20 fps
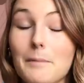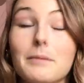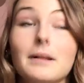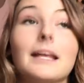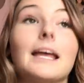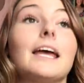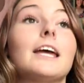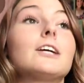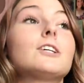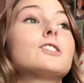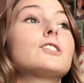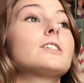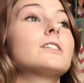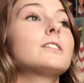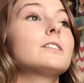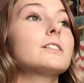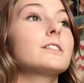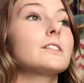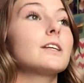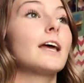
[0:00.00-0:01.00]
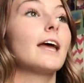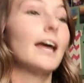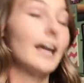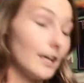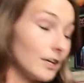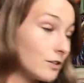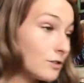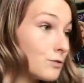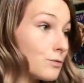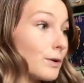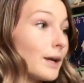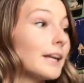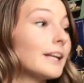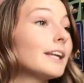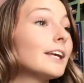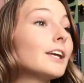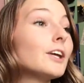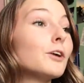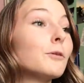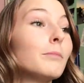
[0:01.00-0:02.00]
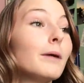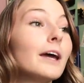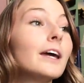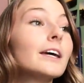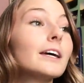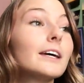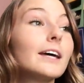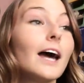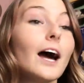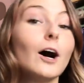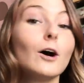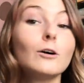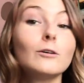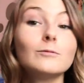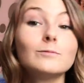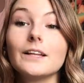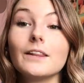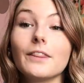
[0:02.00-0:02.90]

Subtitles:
applications and draining your bank account,